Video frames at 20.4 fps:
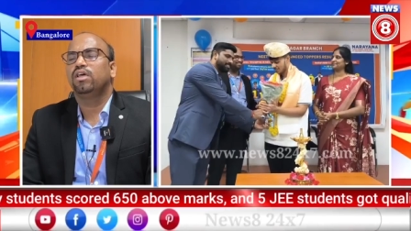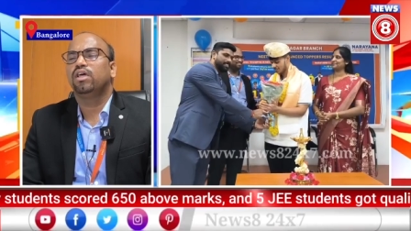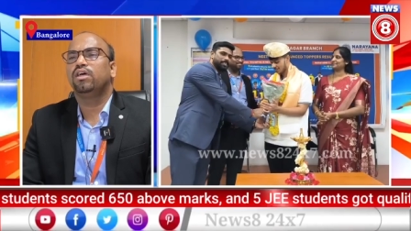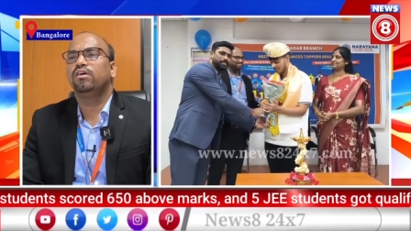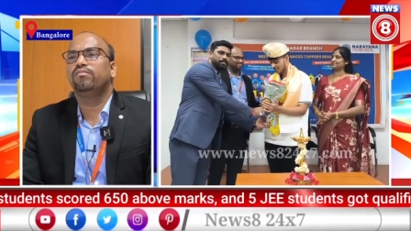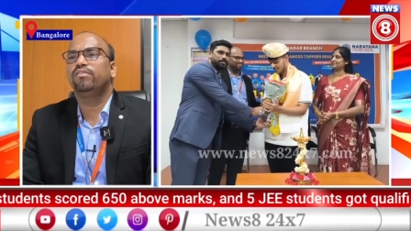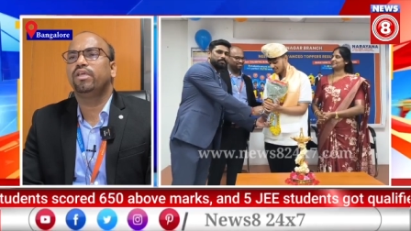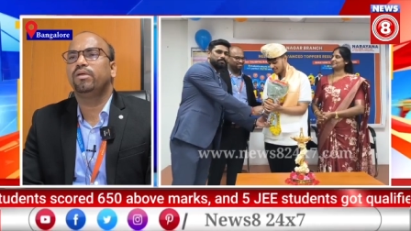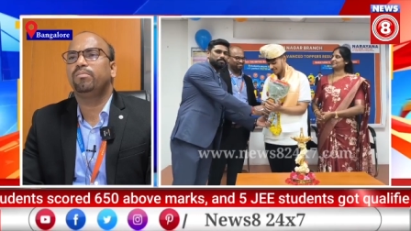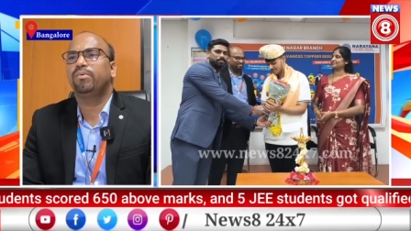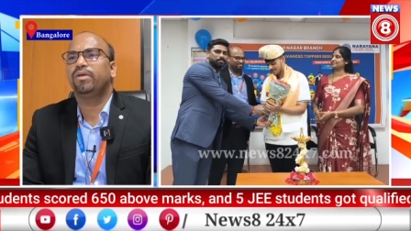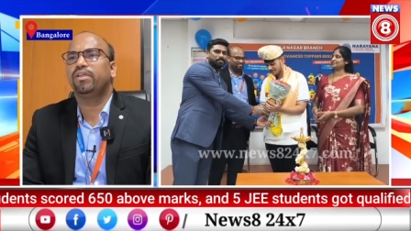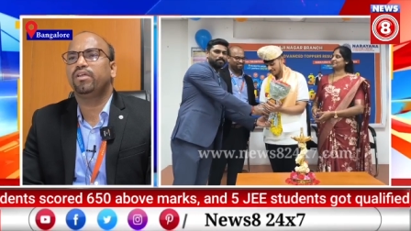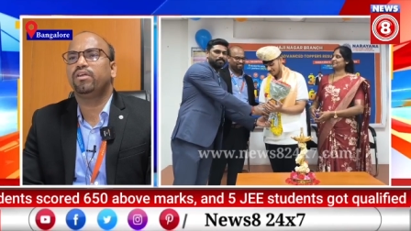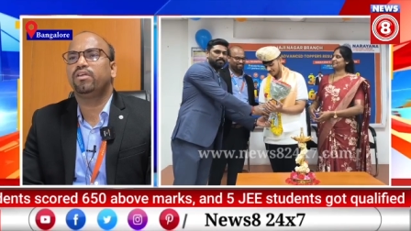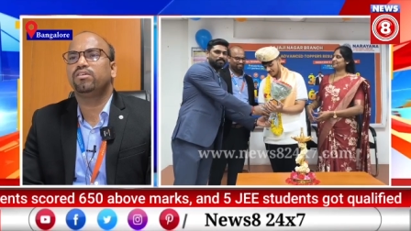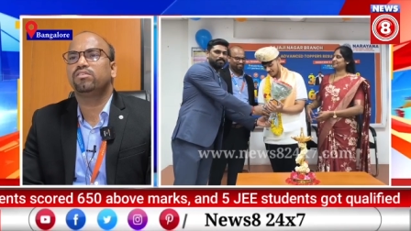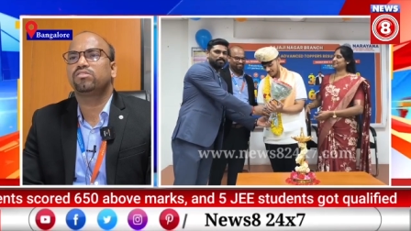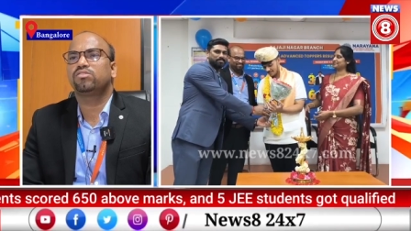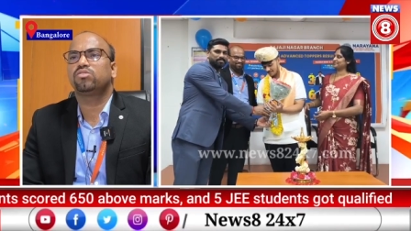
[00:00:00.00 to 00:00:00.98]
every
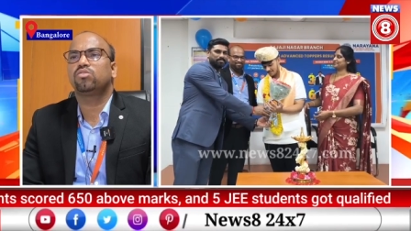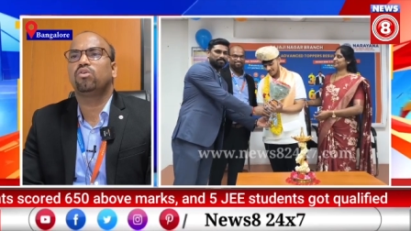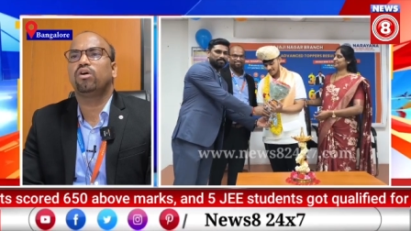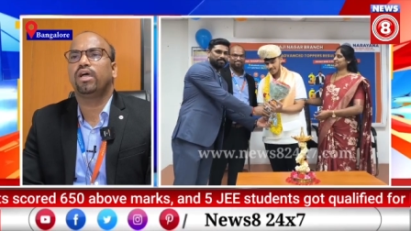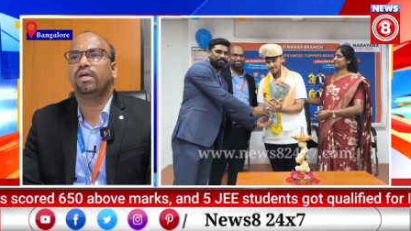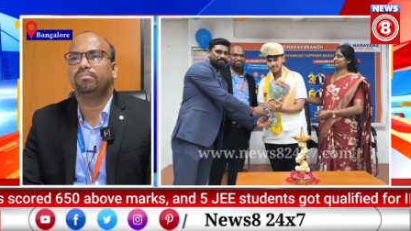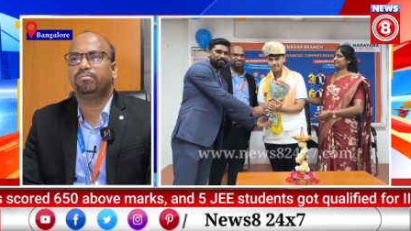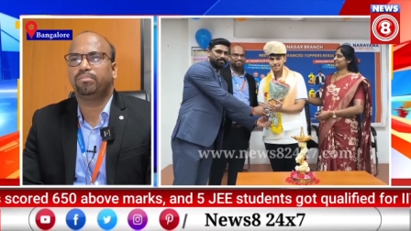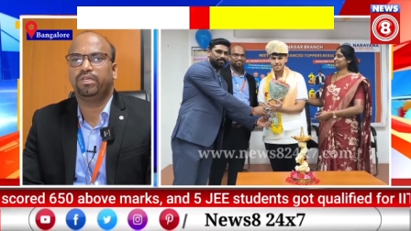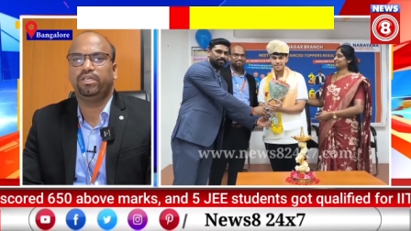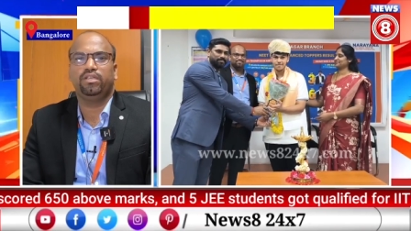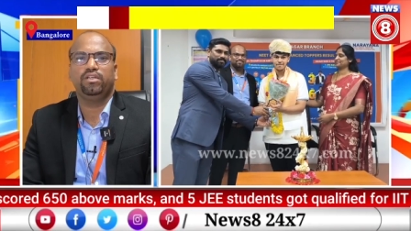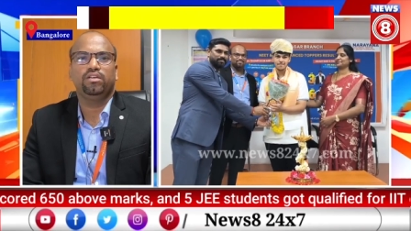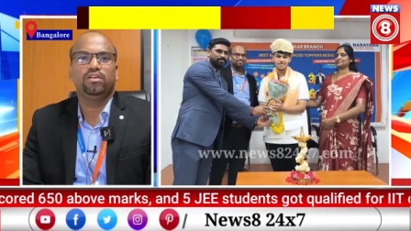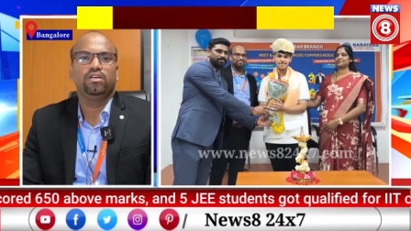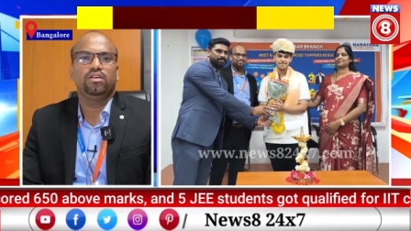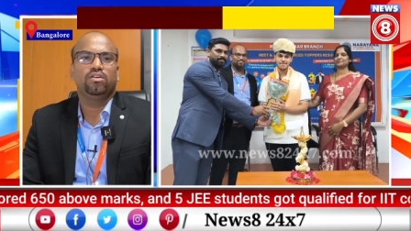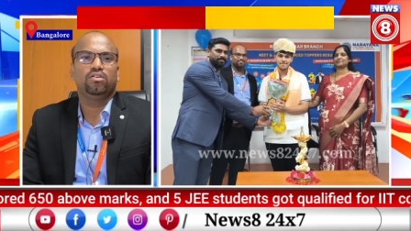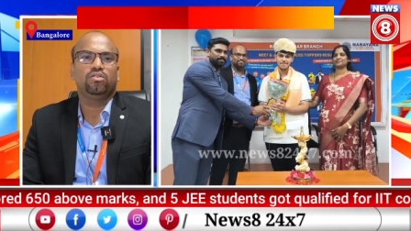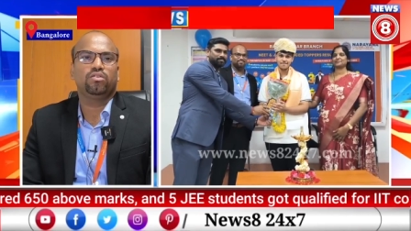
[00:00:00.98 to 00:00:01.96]
parent is so happy.
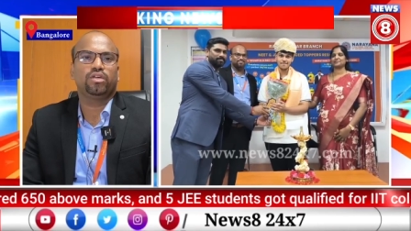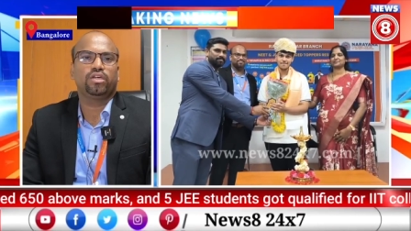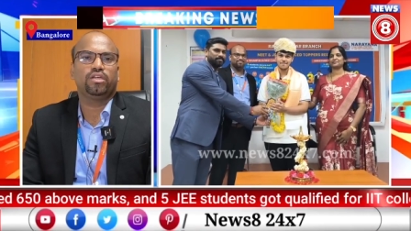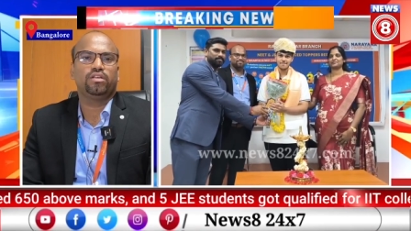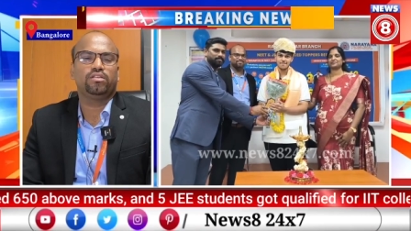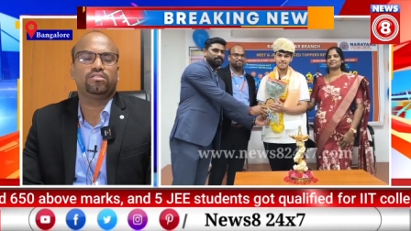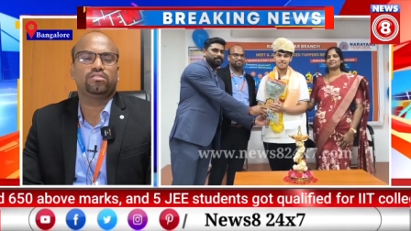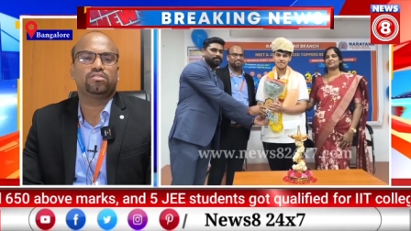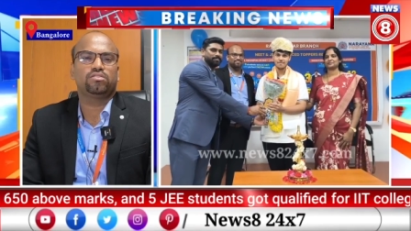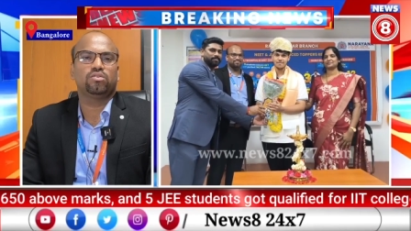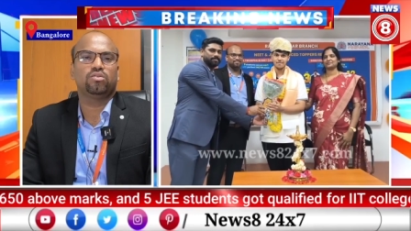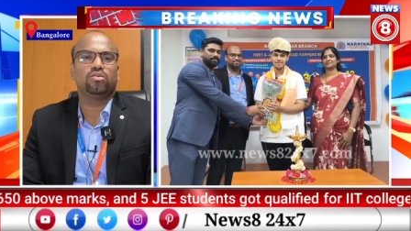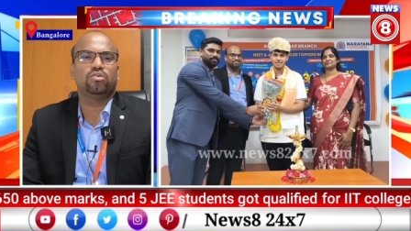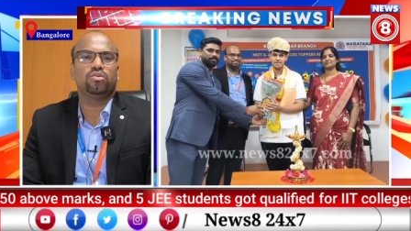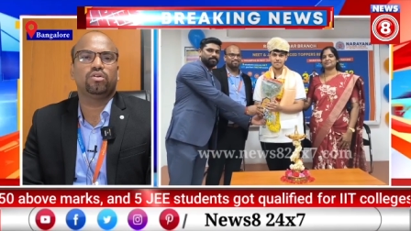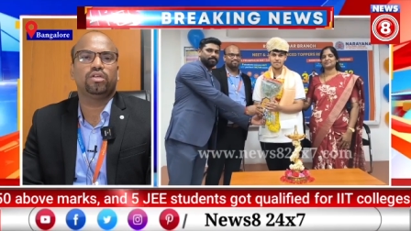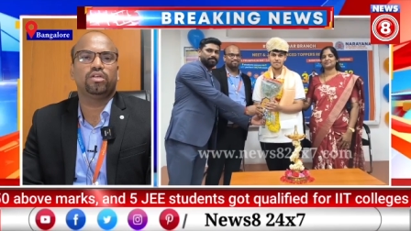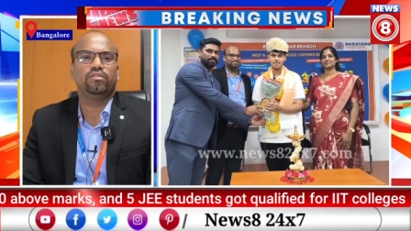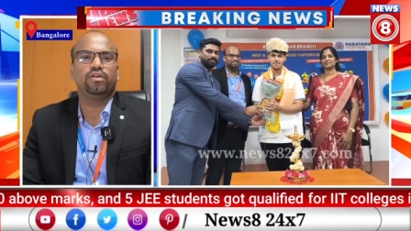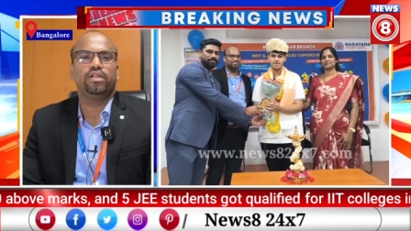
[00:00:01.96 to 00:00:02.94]
Okay,
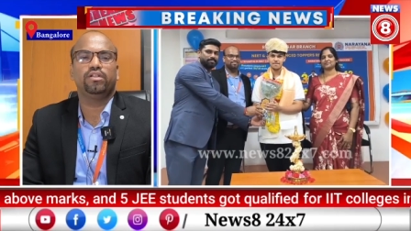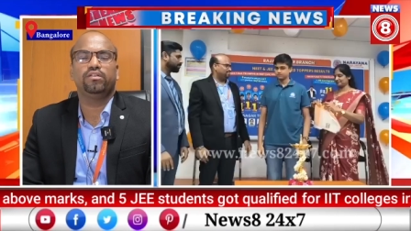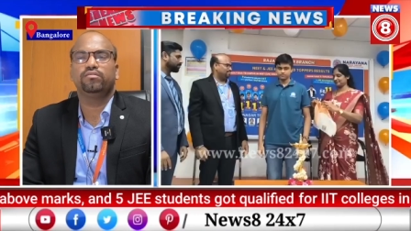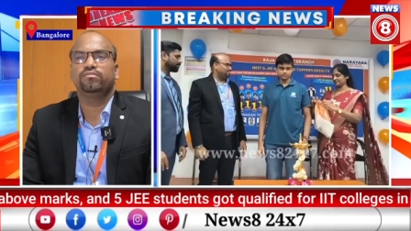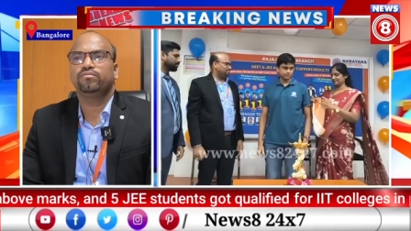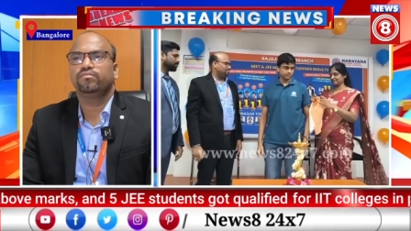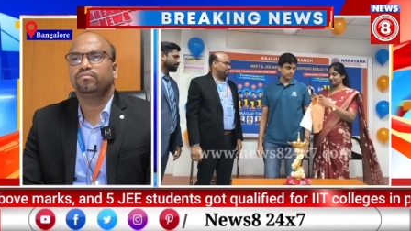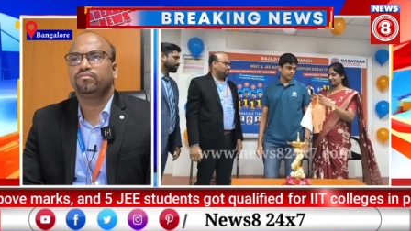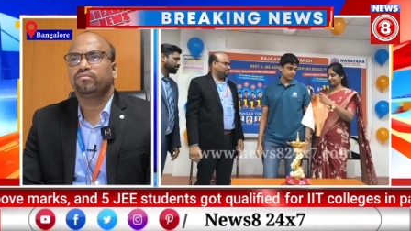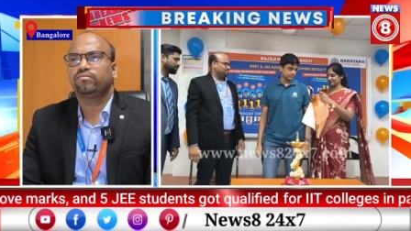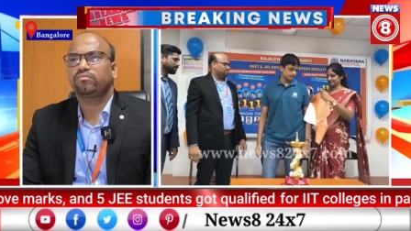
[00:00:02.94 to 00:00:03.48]
so even